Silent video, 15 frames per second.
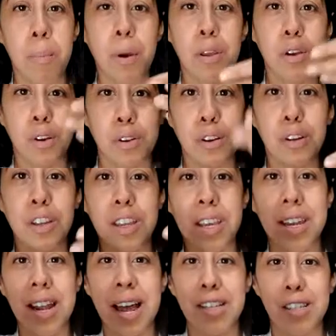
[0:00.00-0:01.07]
but you're cooking
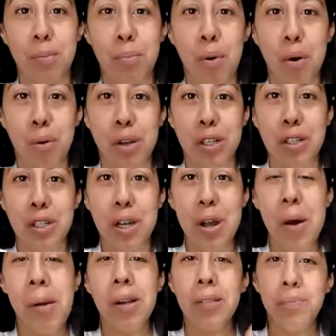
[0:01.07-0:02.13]
it as a porridge.
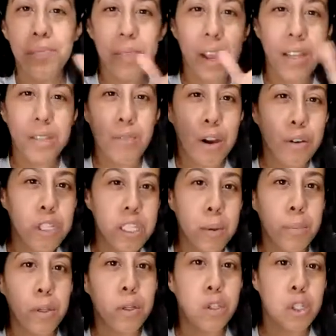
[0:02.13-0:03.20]
It's very
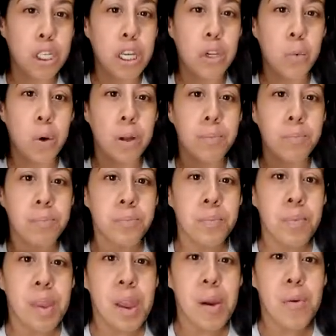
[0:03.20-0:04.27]
similar to quinoa,
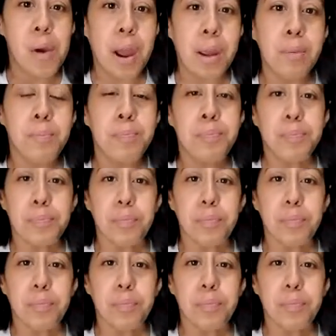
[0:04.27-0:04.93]
right?